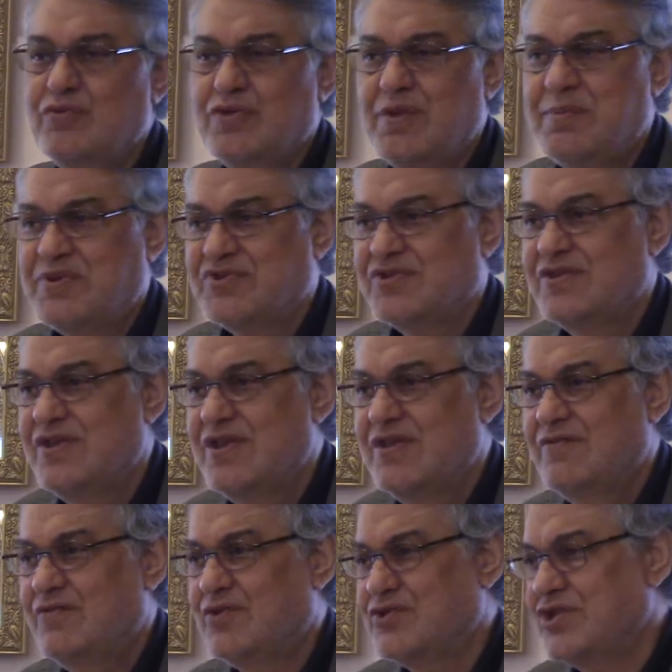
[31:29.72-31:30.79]
thing.
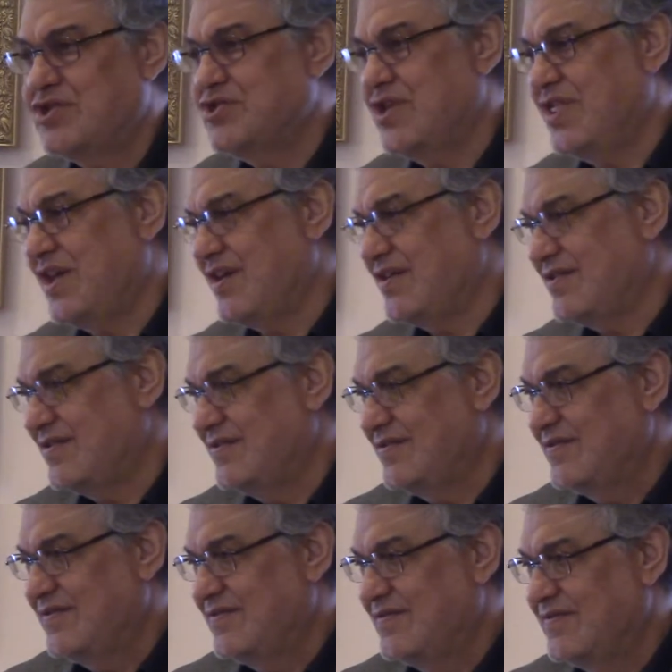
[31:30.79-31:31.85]
It is
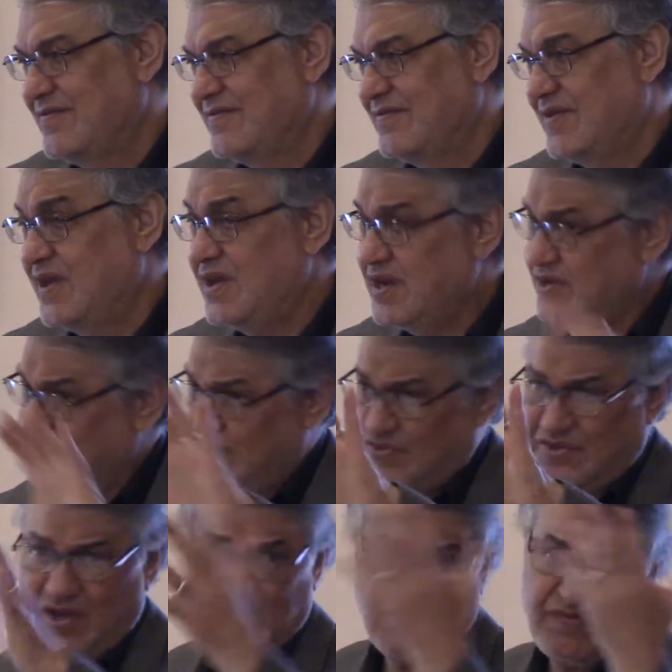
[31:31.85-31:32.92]
sacrifice.
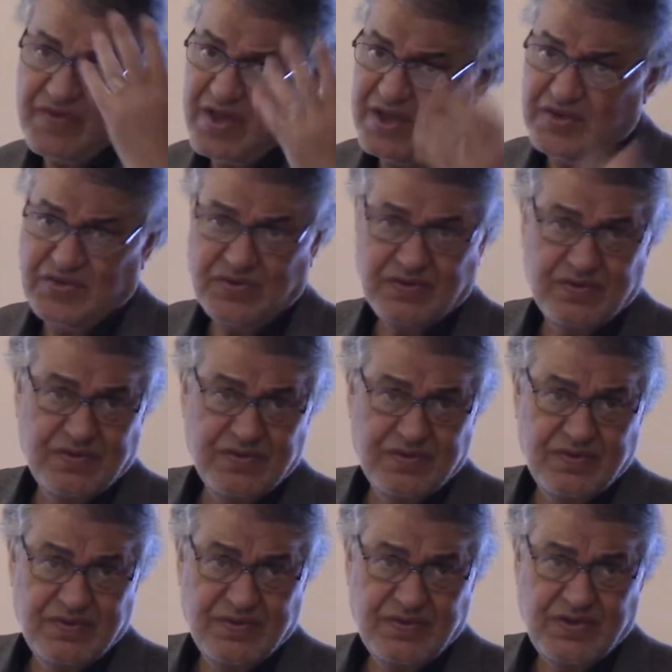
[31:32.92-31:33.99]
It's a working
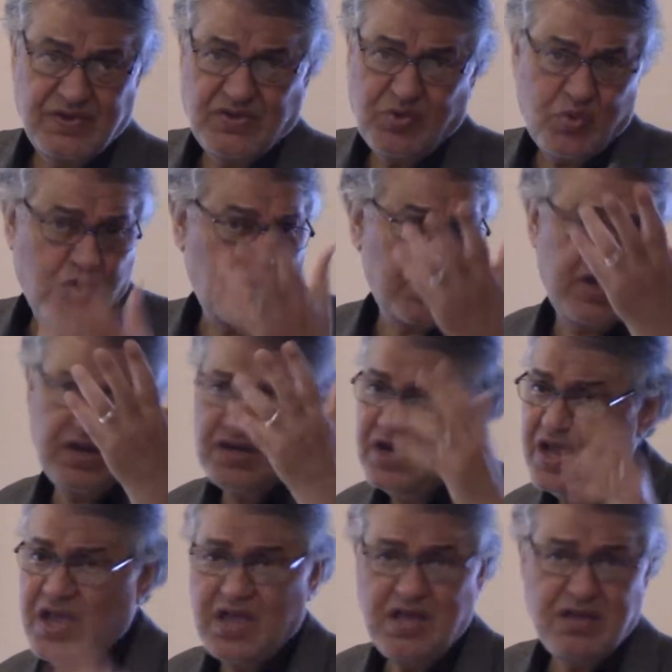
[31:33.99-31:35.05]
day. I,
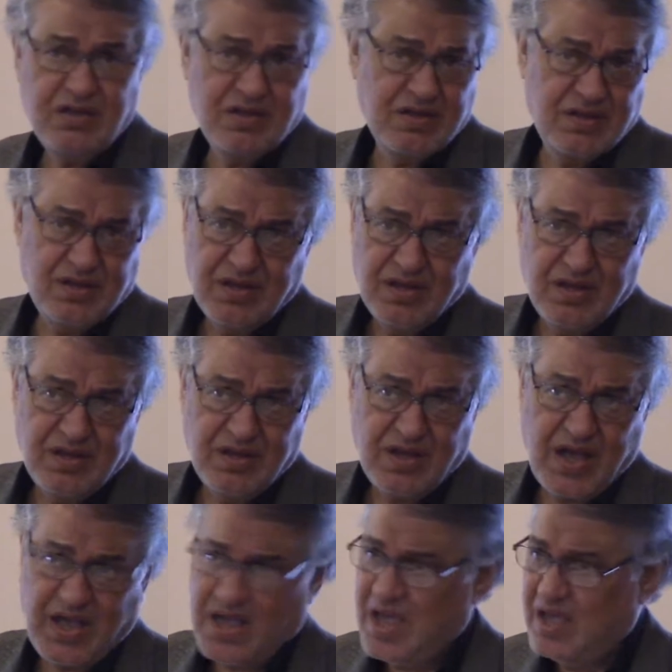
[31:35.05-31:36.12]
I, I,
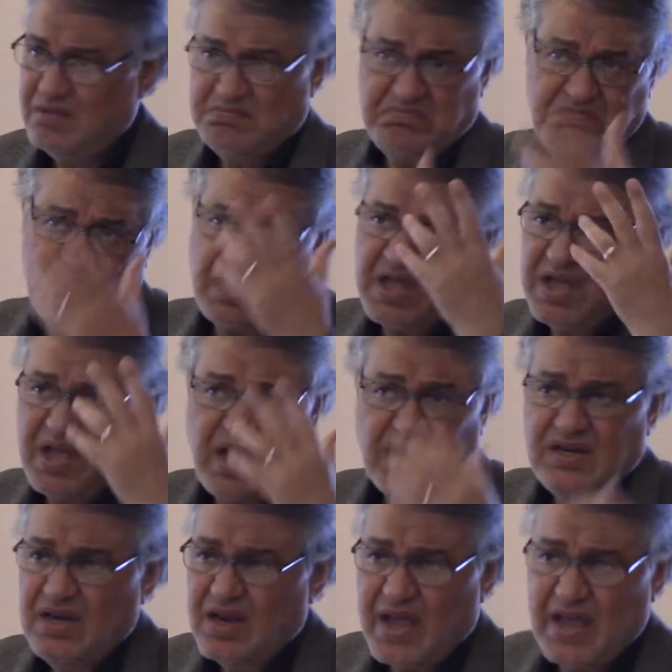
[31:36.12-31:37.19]
I, I cannot take
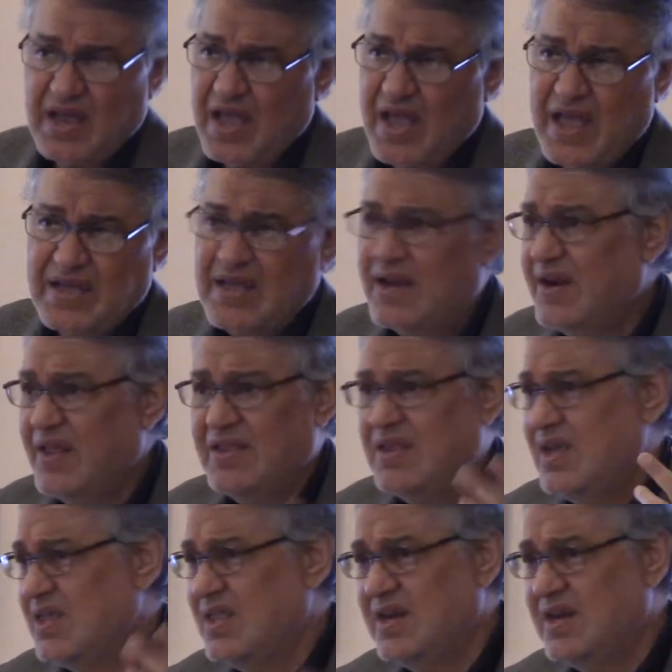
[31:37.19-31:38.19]
the day off. Maybe